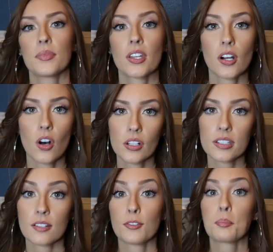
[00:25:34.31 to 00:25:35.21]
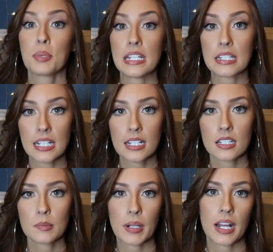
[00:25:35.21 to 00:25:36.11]
They're all different pieces,
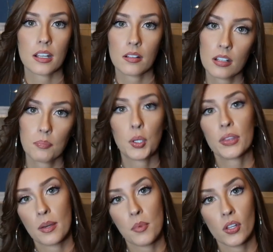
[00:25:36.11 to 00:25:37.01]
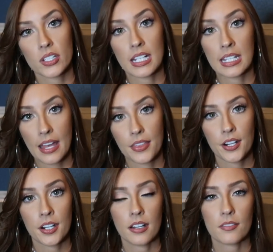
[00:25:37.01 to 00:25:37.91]
but I put them all
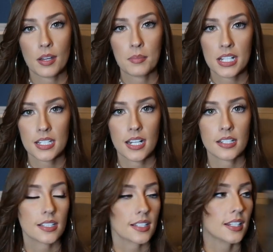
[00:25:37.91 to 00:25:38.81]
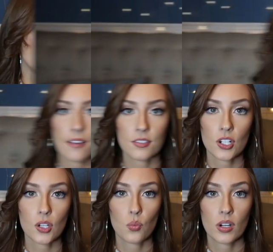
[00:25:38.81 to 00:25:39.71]
together, if that makes sense. And then
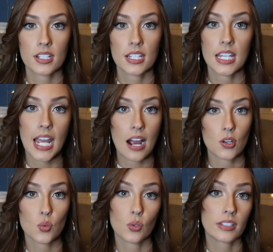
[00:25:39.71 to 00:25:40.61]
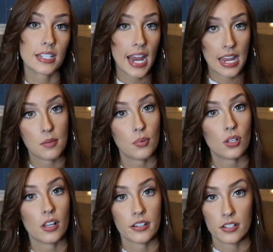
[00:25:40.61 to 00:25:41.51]
after was the actual
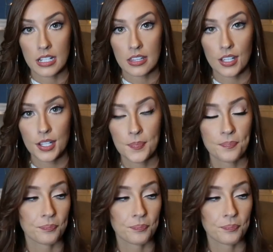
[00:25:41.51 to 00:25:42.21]
table underneath it.